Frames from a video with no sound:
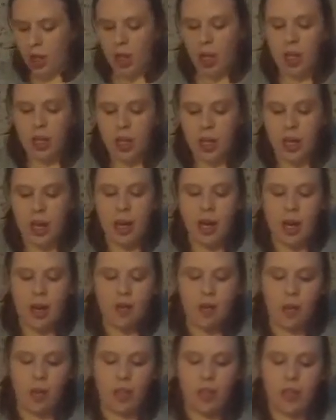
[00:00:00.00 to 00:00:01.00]
And then I
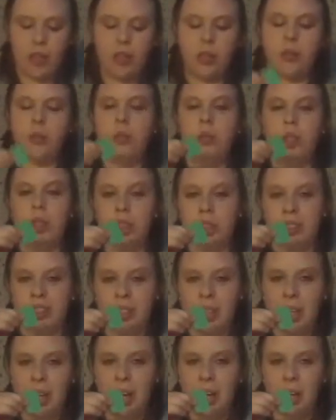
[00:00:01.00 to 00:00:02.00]
have ones with just
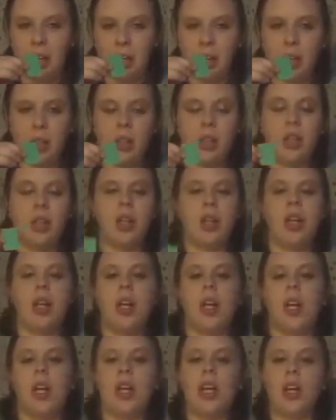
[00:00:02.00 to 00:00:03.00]
the letter.
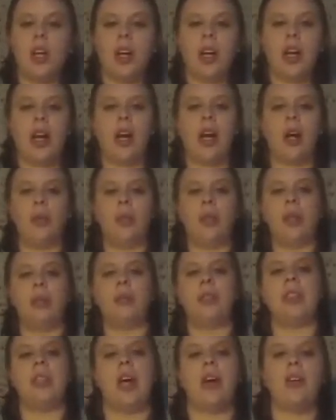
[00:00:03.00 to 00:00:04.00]
And you're going to help them
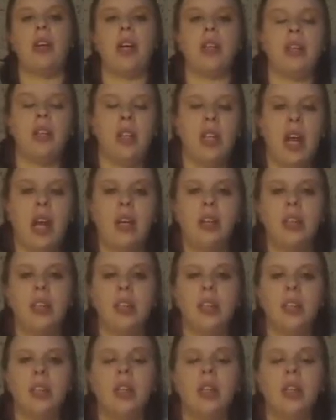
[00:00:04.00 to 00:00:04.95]
sound out the letters,